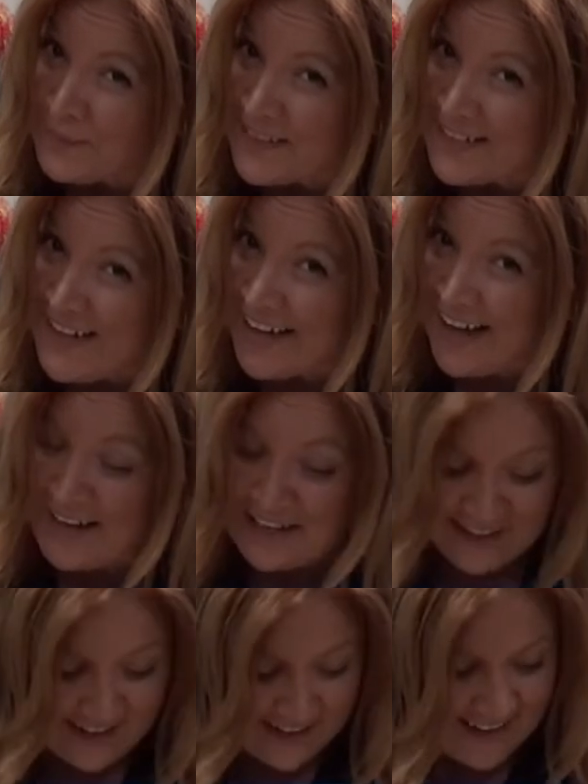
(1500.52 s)
Let's take it out and
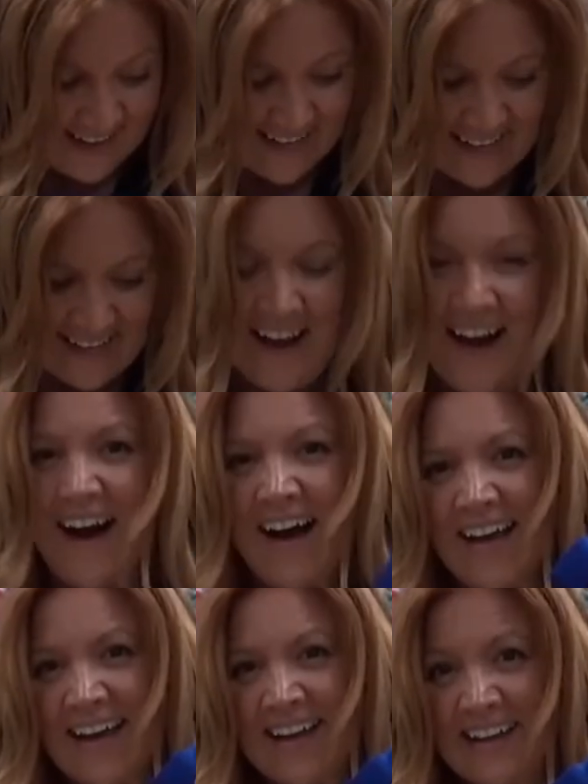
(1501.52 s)
have a look.
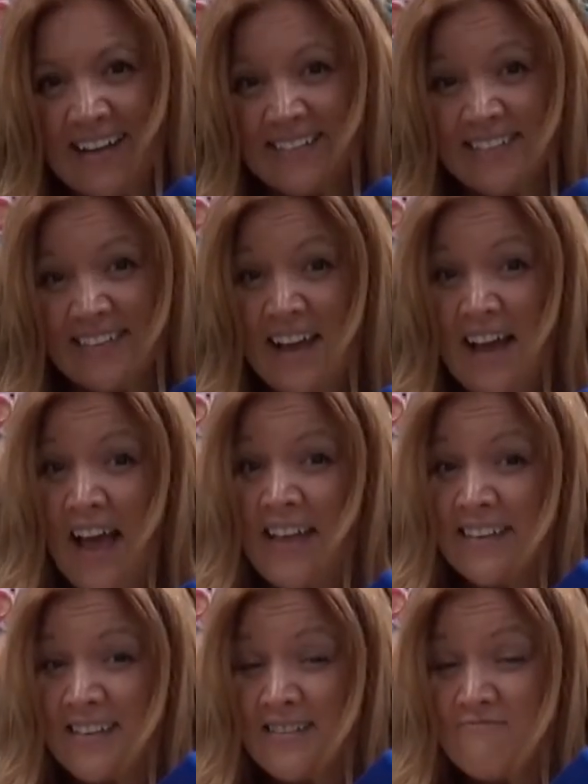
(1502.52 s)
It is.
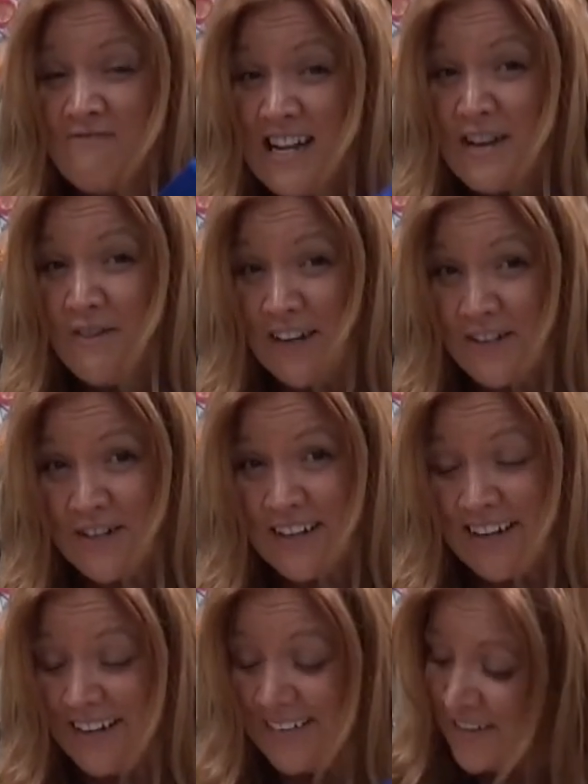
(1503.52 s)
It's really quite
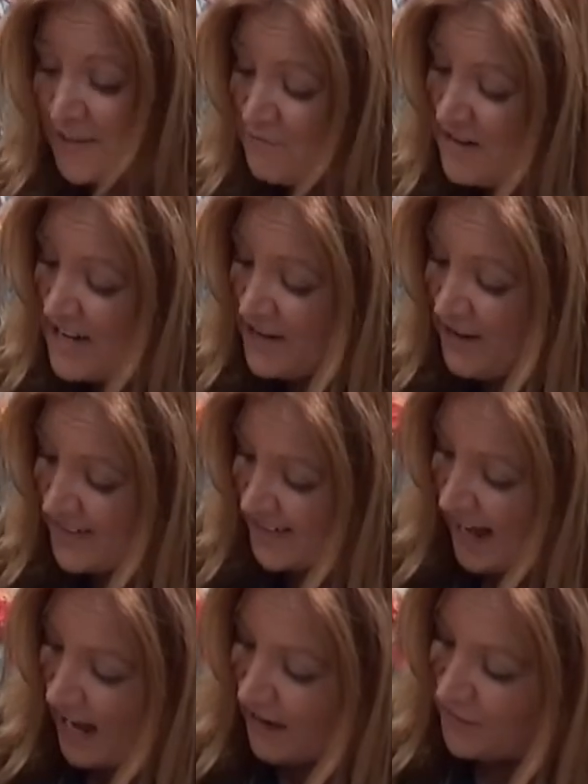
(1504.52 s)
tricky, so it's really great to
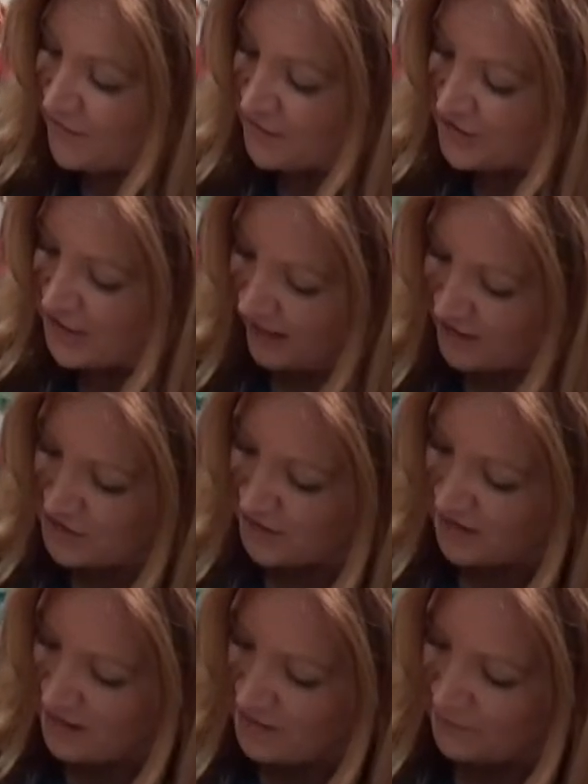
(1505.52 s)
have different
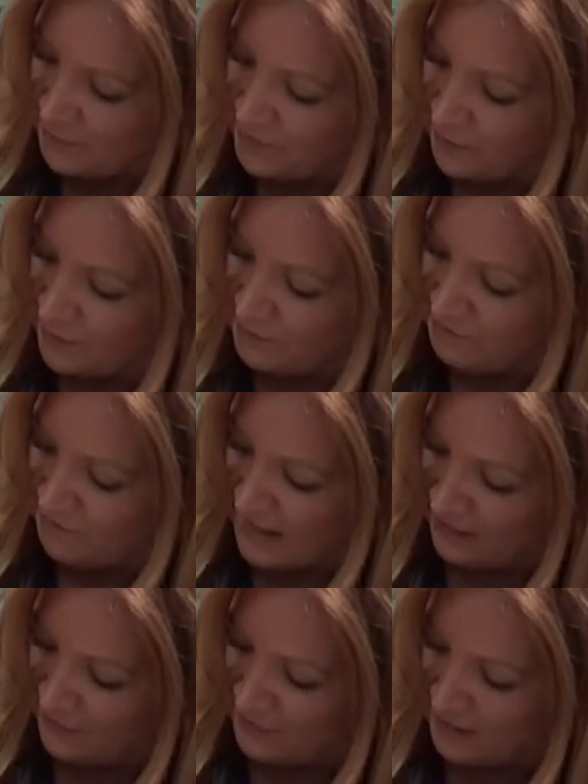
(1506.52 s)
textures. This one's got some
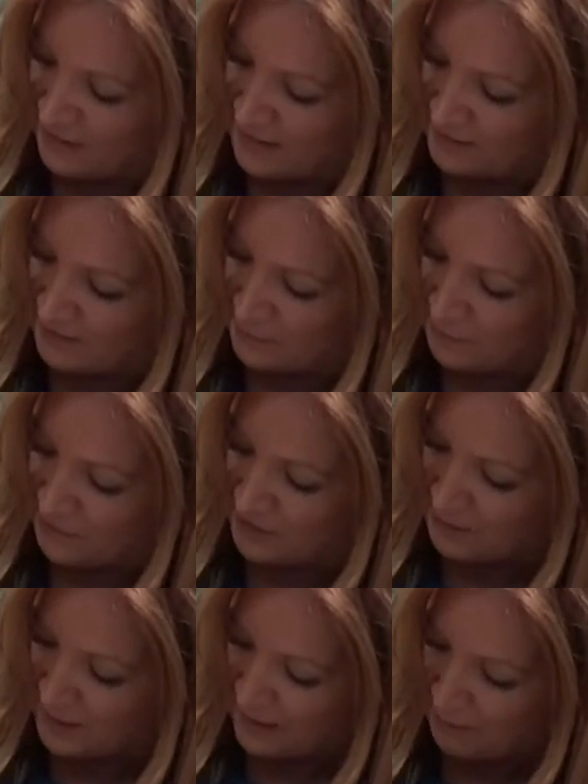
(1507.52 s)
velvet and then some of
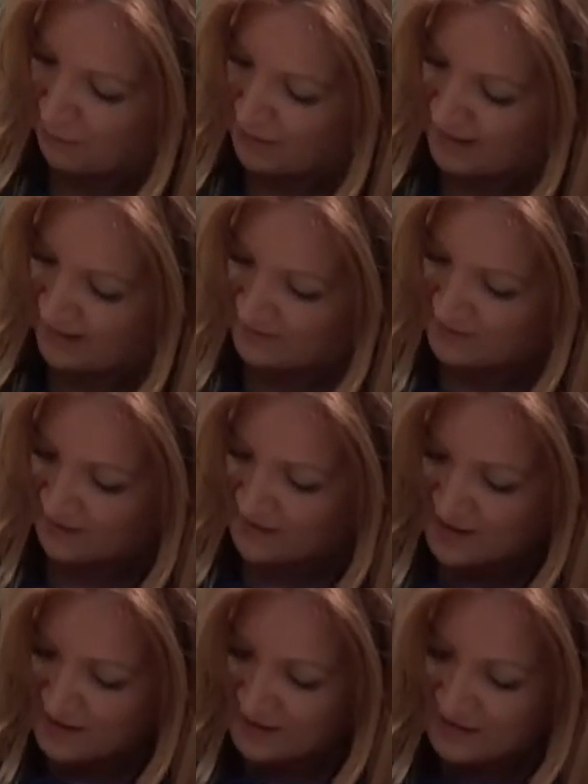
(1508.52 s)
the polyester.
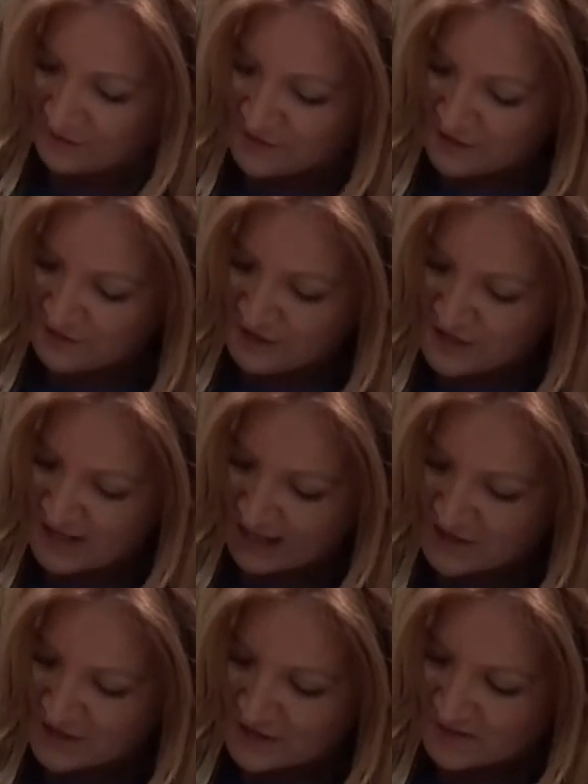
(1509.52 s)
So have different
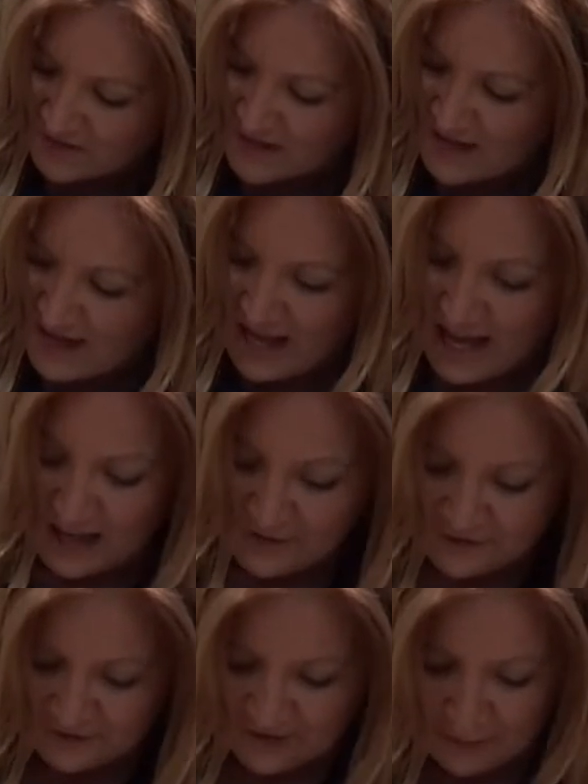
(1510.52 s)
textures
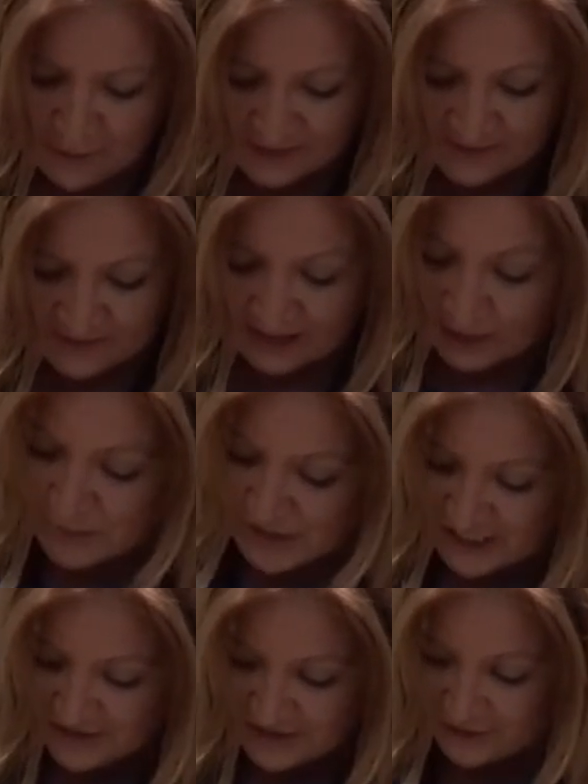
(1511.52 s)
and fabrics and
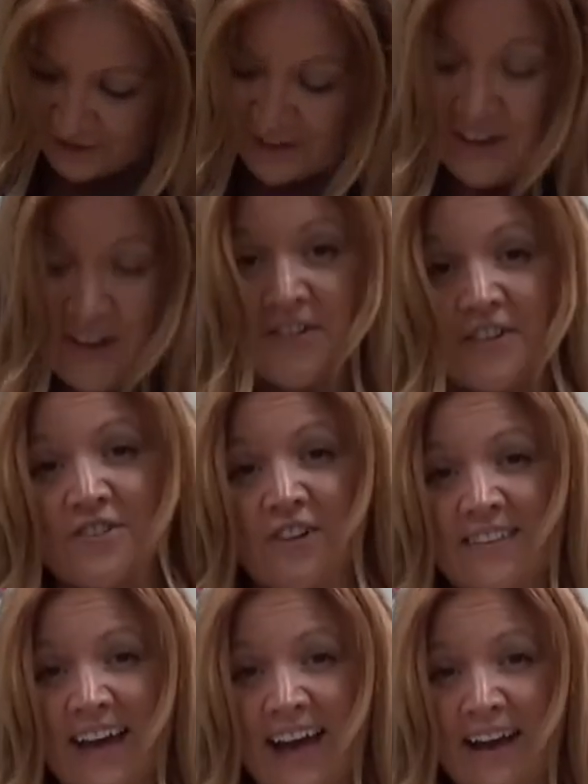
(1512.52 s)
materials to
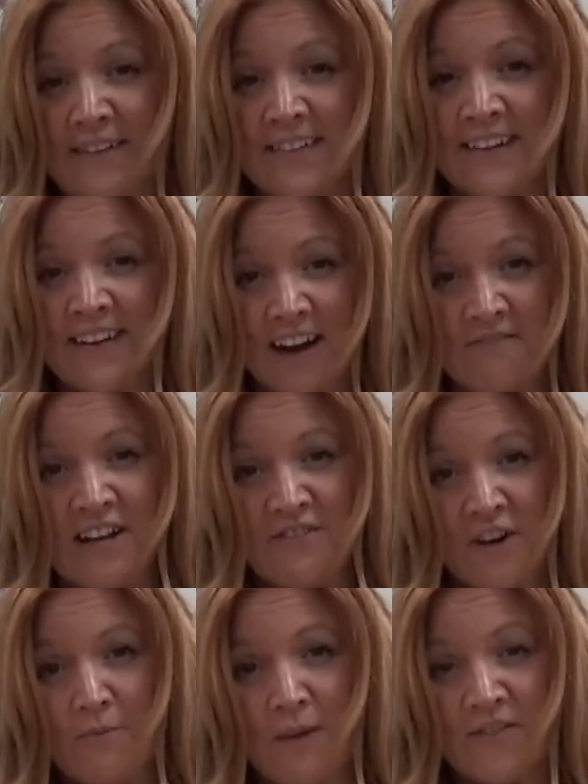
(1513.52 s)
try that out. A really
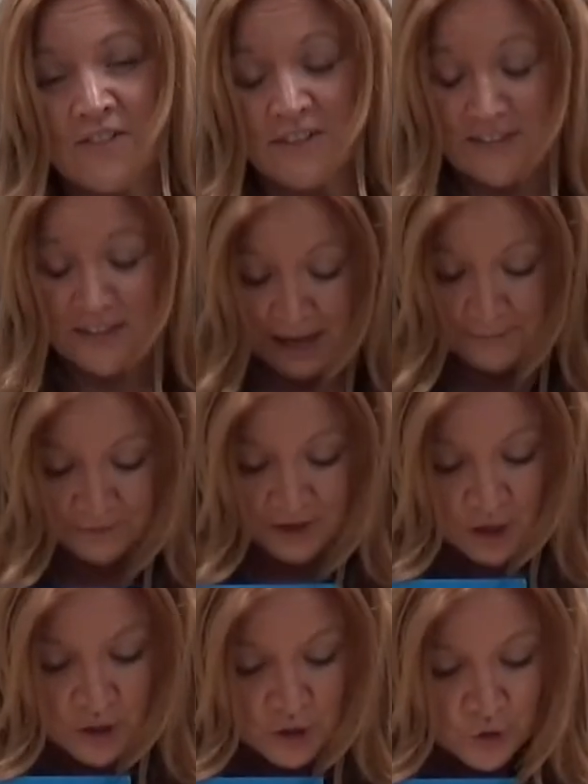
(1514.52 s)
fun way of doing that.
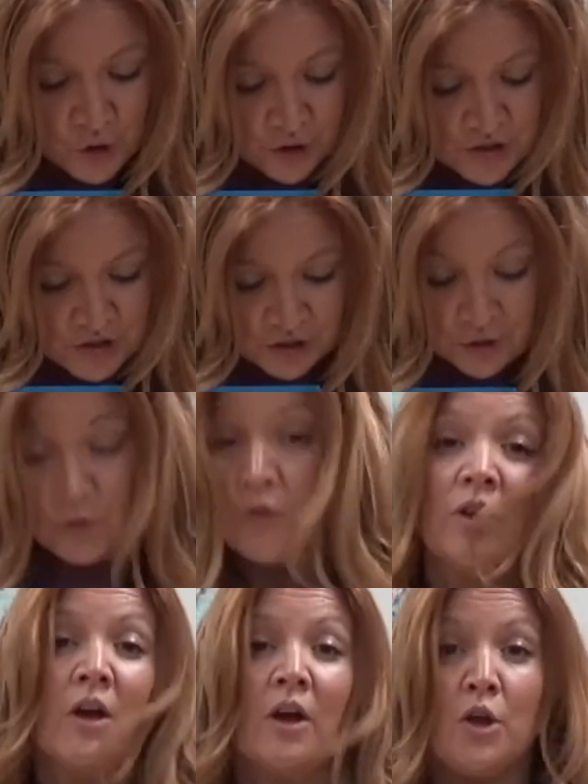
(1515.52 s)
You could
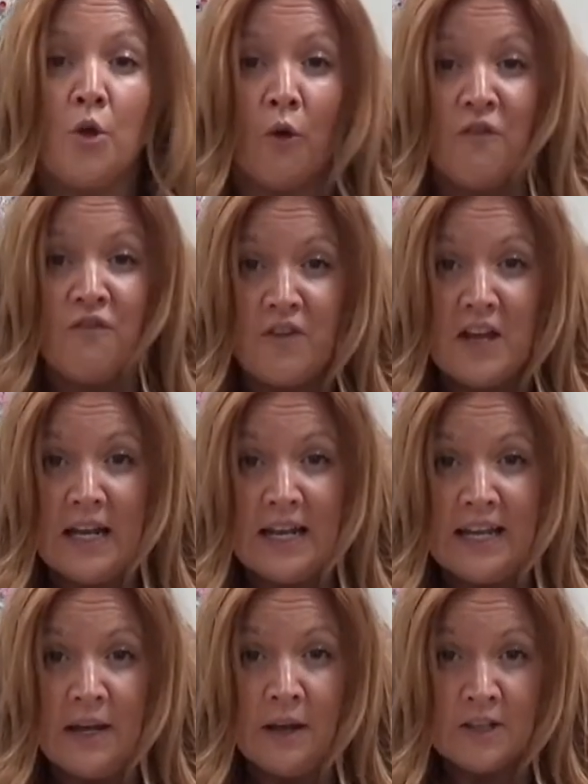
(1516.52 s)
use your
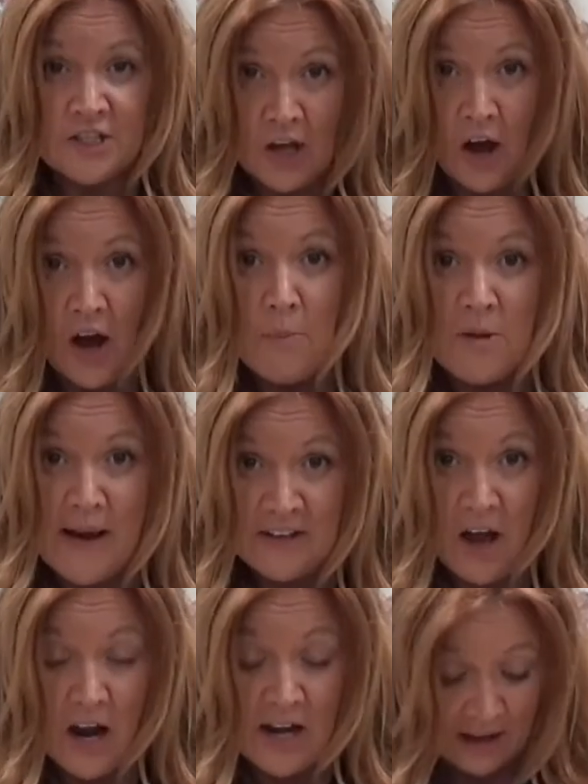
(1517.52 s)
feely tub you
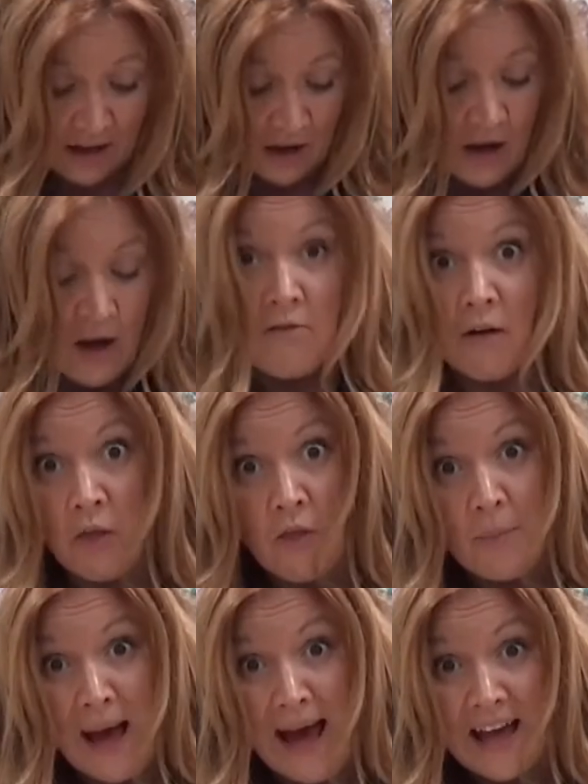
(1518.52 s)
made earlier on
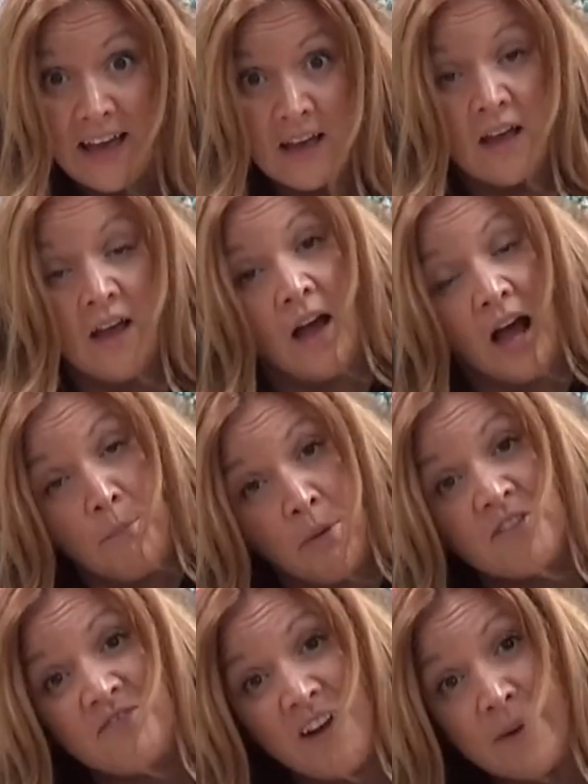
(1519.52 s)
the bag and
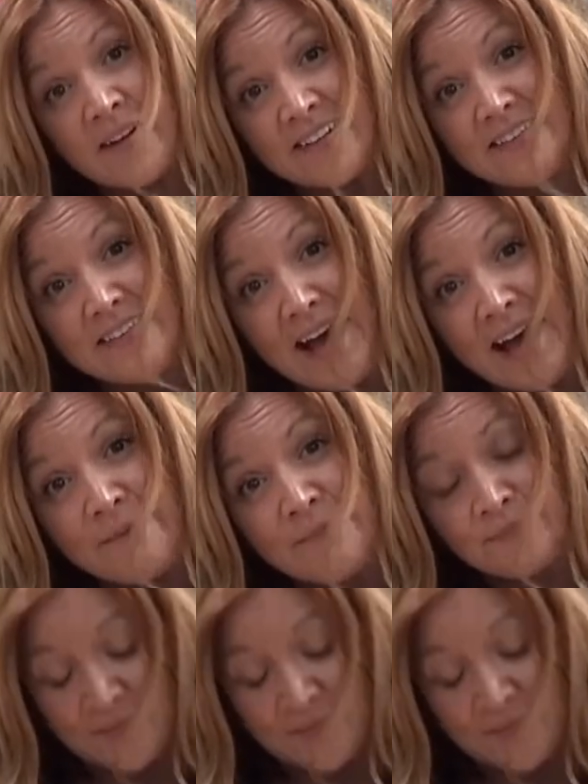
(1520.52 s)
put the fabrics in there.